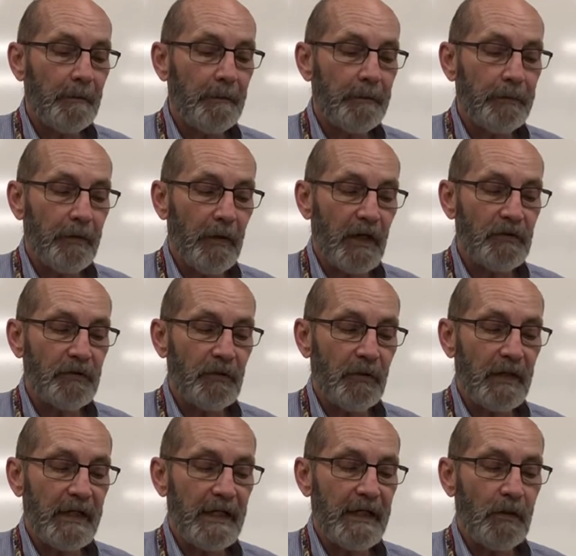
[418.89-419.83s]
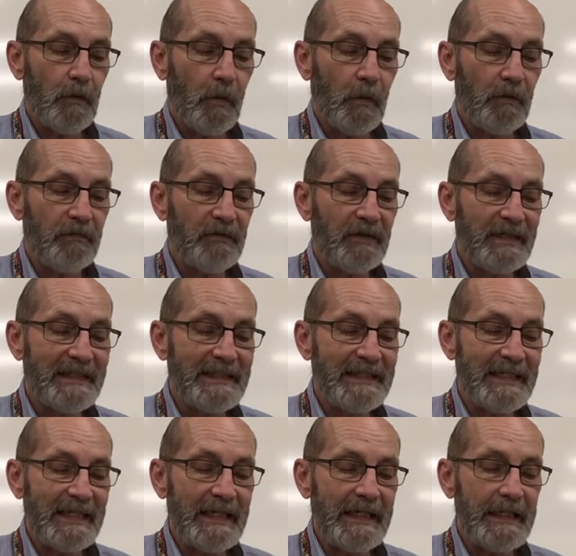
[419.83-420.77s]
pressure equals
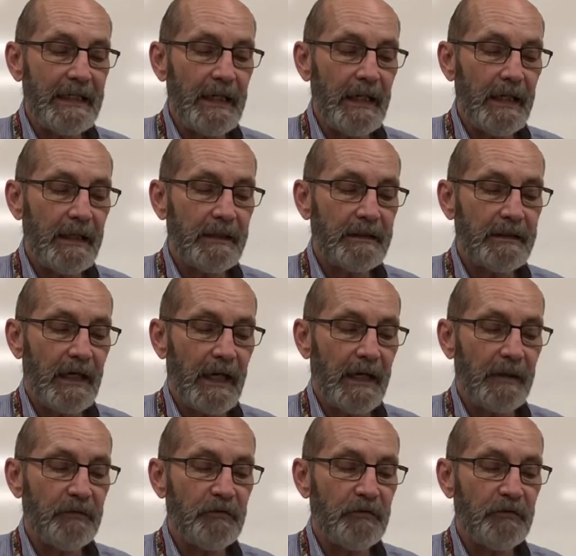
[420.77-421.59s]
D times